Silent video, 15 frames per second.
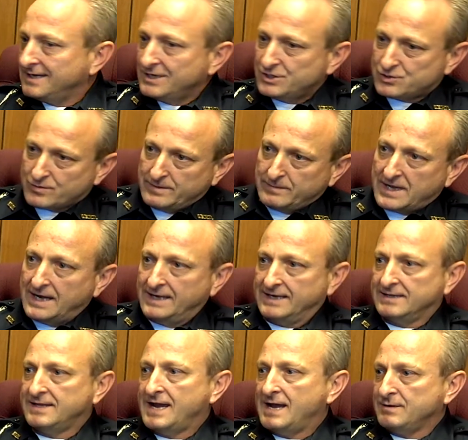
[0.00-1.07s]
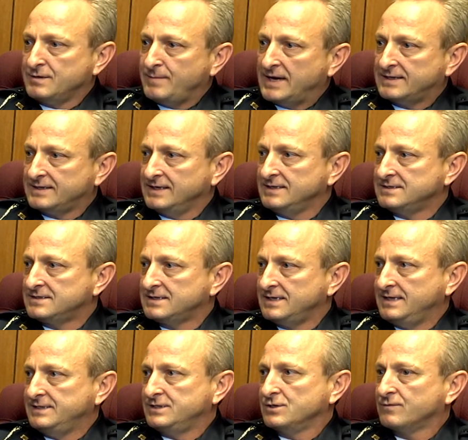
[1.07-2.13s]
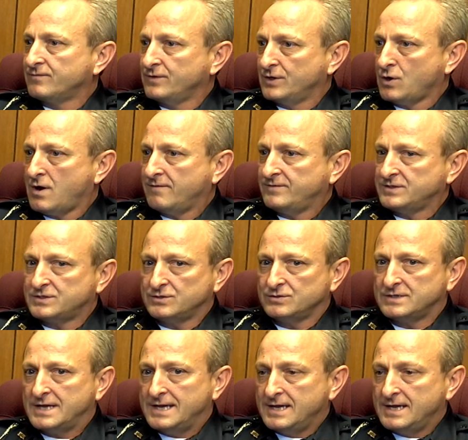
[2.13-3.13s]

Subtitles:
streamlining that, to make things easier for the officers